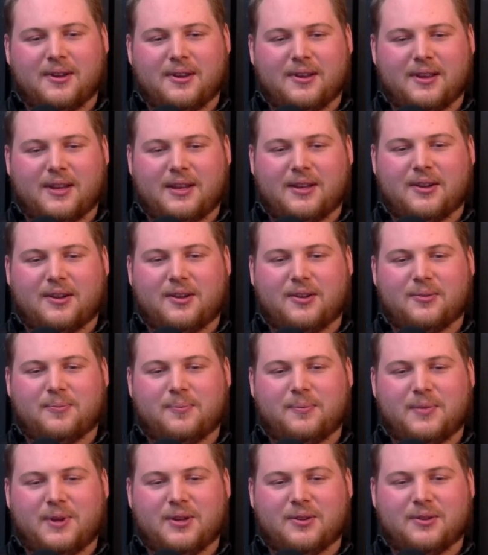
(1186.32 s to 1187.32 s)
a good
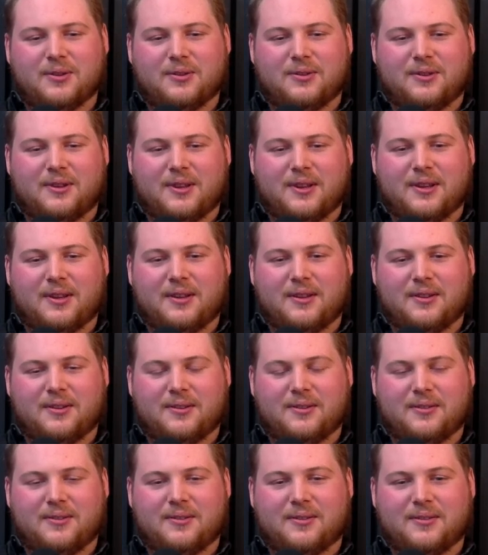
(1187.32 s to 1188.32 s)
meal
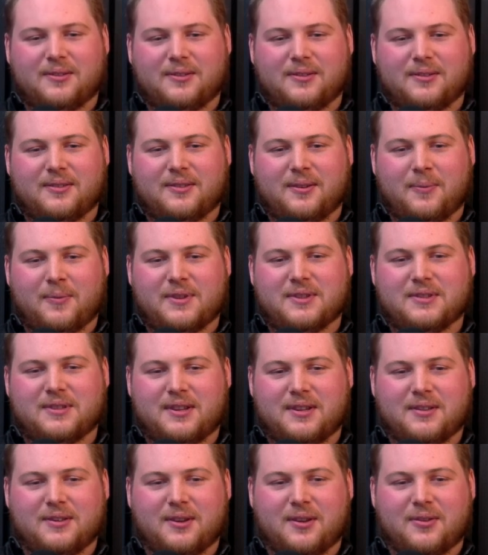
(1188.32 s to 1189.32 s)

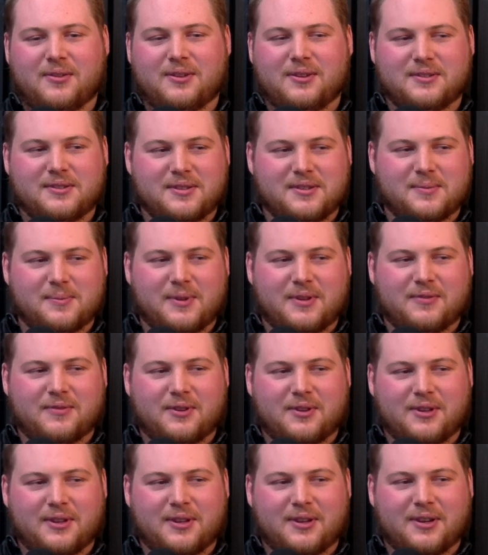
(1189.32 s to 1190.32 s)
Dia Nonia's has been
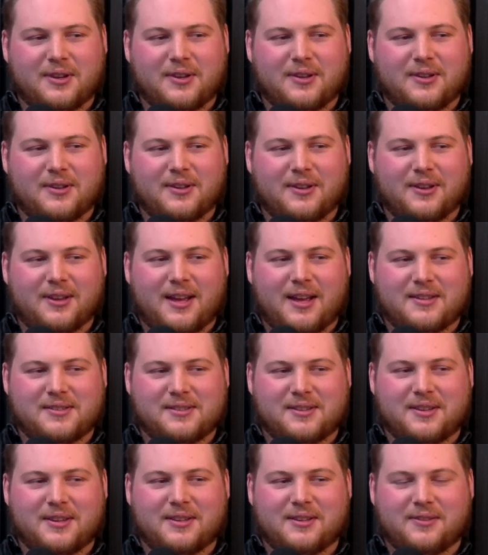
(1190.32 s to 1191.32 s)
really good the last
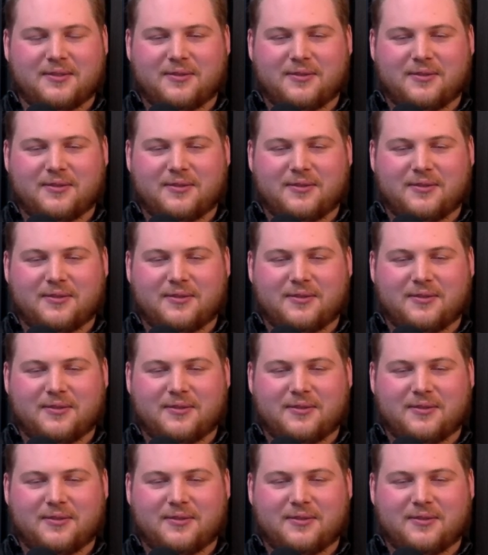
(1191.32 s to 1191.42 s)
3